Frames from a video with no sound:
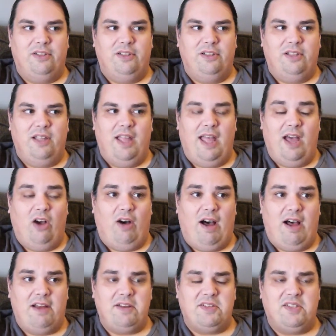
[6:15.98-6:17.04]
Hell,
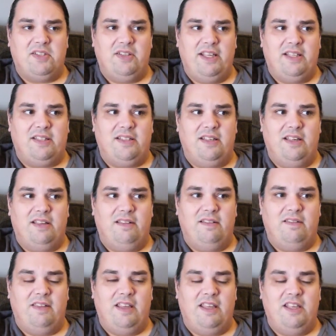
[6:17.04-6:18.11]
honestly, it's it,
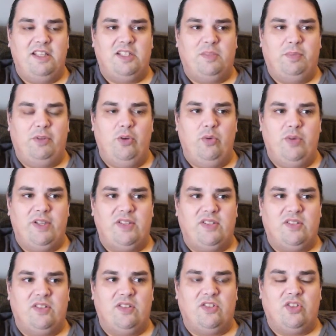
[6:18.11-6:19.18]
the East Blue
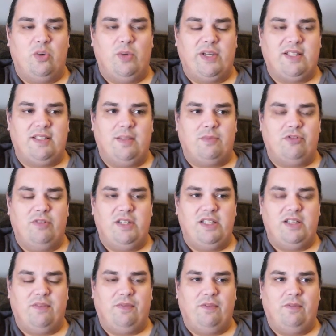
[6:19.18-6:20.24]
is so exceptionally
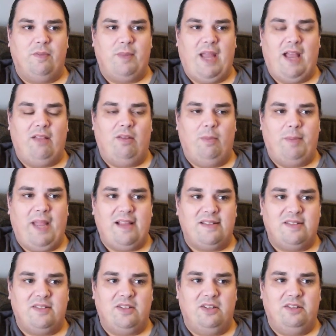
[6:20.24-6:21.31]
different from Alabasta.